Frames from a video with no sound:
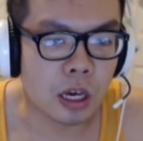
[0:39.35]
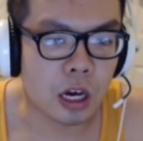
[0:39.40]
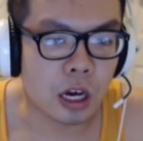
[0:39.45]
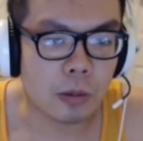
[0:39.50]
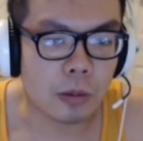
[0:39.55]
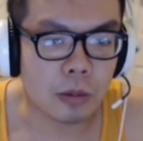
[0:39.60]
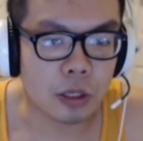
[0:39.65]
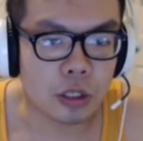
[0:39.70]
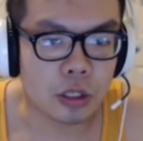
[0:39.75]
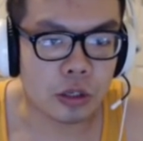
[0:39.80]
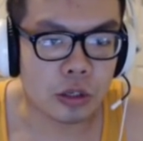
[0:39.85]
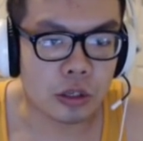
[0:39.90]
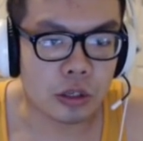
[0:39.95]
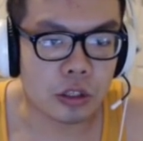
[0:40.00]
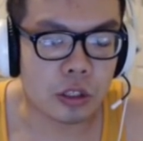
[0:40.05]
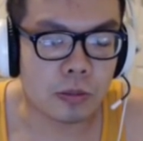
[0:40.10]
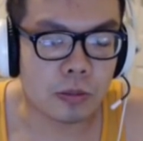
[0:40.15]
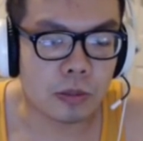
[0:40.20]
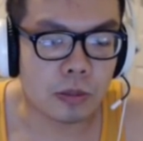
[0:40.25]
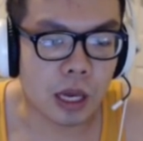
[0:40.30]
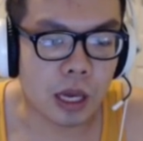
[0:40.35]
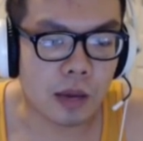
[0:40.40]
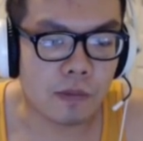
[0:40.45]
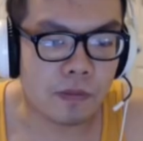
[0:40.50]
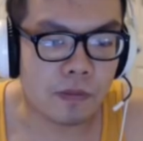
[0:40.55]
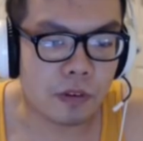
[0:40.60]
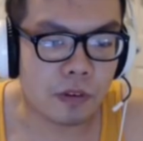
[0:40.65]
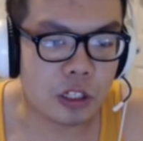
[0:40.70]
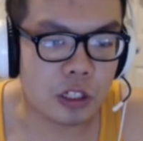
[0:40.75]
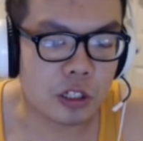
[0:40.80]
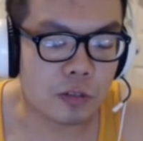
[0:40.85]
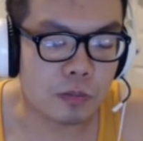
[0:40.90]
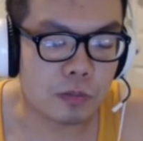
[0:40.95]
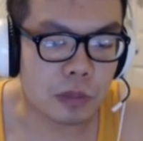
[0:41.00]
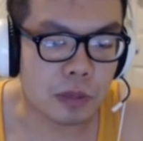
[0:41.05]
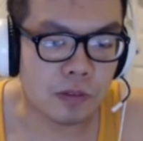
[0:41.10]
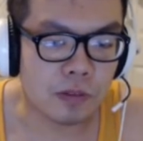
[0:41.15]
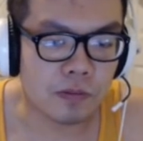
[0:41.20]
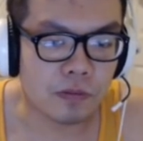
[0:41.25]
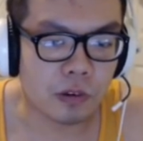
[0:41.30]
I'll be showing you some game footage of
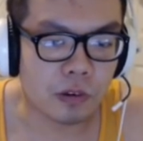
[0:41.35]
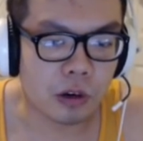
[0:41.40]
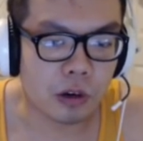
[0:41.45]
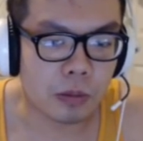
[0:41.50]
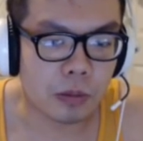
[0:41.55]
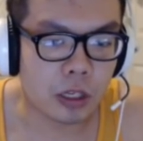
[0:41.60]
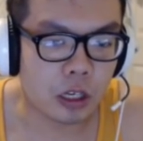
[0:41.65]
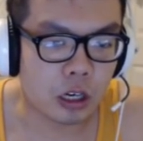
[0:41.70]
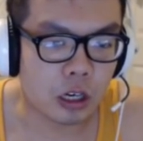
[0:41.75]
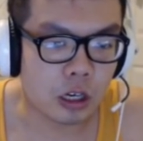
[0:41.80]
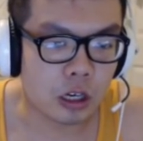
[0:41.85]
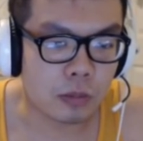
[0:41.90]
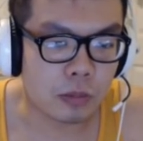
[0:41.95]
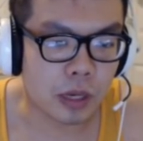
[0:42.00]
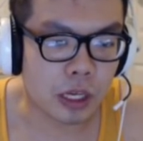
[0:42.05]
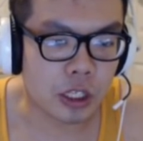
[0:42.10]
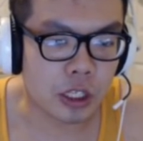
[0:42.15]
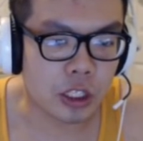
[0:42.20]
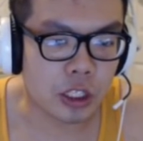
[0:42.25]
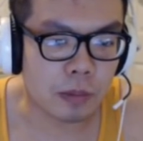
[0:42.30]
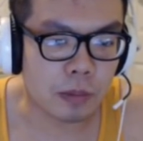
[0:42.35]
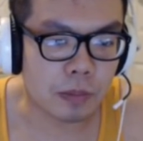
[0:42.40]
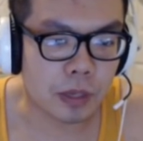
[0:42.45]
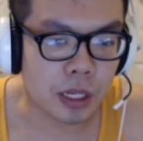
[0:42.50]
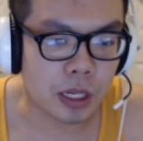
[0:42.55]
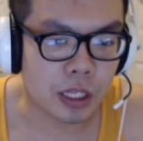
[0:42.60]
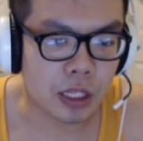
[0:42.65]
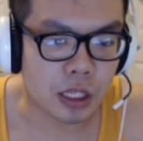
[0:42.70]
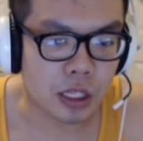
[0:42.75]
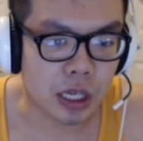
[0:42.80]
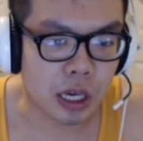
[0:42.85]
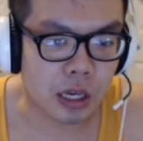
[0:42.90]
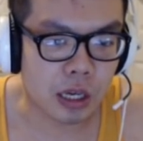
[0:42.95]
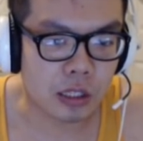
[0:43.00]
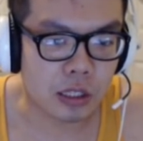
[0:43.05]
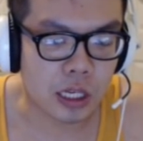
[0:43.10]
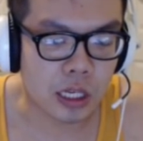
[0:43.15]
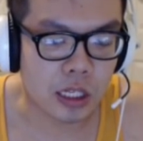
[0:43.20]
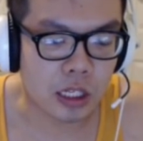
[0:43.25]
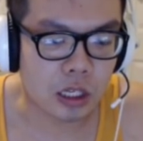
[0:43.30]
me farming on my Japanese
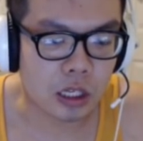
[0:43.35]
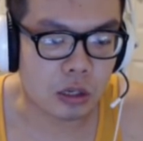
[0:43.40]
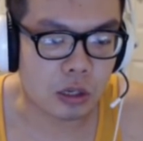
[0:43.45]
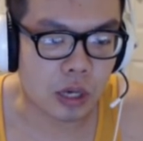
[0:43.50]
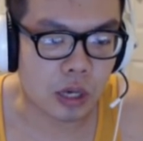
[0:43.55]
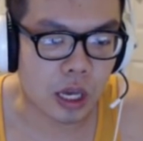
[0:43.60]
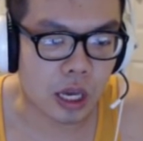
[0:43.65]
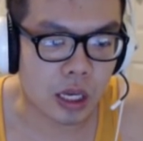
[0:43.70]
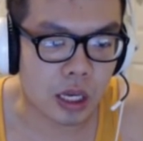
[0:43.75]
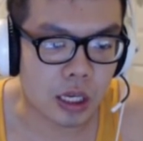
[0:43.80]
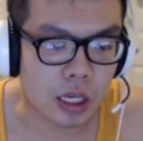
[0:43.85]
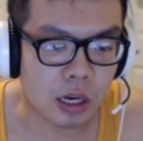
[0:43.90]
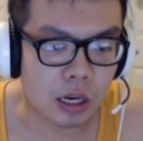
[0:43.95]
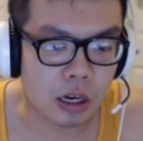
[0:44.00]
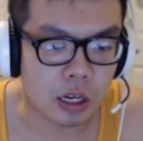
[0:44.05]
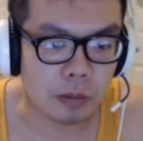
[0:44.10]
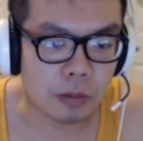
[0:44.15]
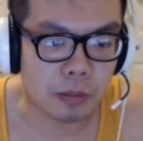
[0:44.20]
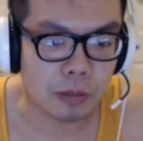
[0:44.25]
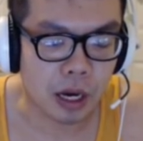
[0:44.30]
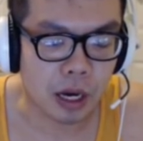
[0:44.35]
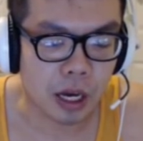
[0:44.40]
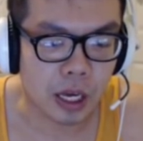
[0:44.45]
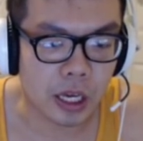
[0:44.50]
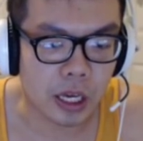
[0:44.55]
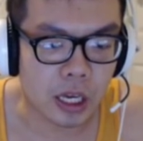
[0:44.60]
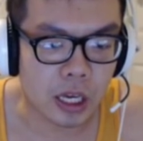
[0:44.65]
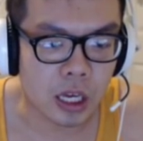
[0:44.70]
accounts as I go ahead and carry my